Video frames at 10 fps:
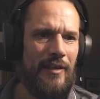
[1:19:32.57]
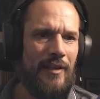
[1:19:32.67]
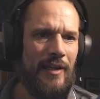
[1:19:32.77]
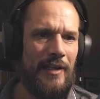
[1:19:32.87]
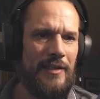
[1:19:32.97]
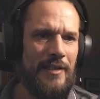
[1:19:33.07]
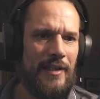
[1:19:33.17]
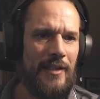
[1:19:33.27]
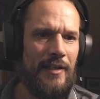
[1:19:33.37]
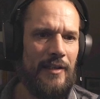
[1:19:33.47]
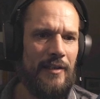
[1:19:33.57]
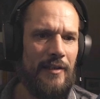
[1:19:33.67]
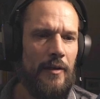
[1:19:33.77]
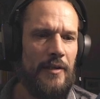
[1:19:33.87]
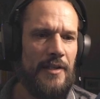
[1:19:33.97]
like, say
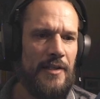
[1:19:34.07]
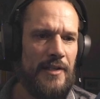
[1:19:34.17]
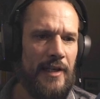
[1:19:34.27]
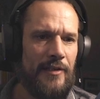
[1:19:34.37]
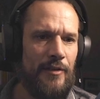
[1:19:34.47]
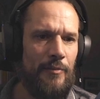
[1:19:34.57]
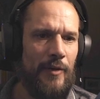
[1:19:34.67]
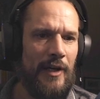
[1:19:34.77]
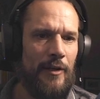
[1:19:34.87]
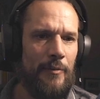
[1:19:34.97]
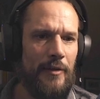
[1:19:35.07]
this is x loop y loop.